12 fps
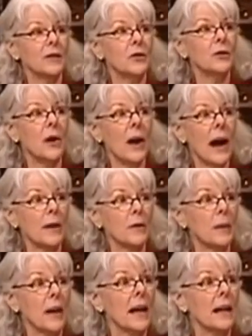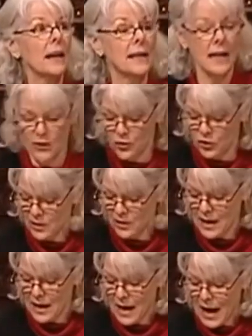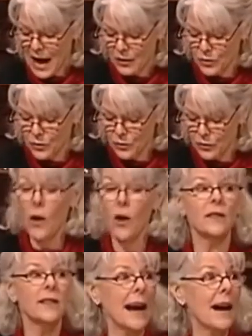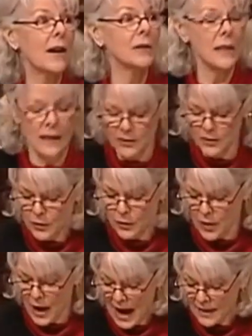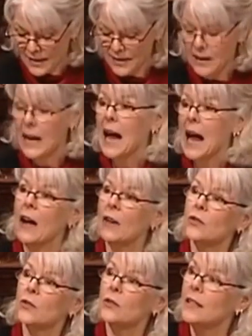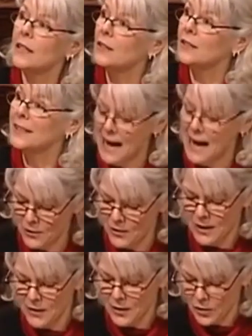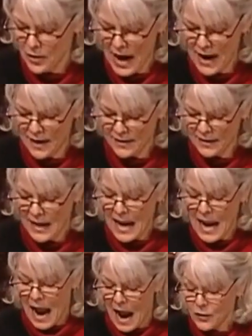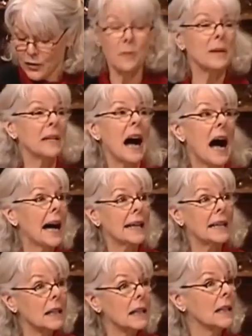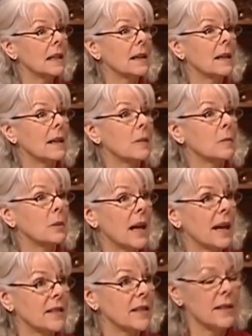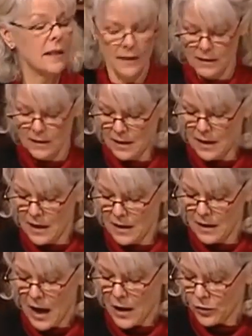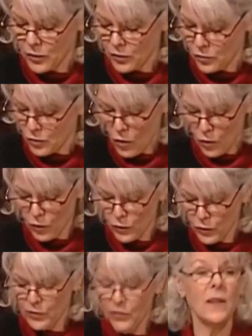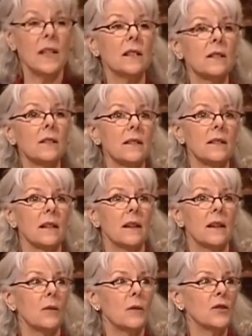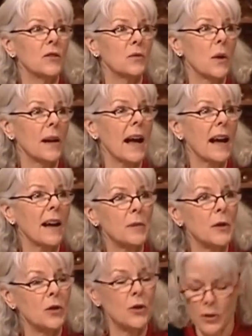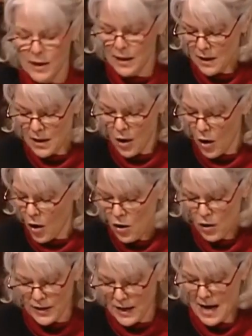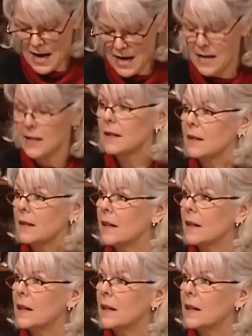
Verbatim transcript: I do know how to pay attention, how to fall down into the grass, how to kneel down in the grass, how to be idle and blessed, how to stroll through the fields, which is what I have been doing all day.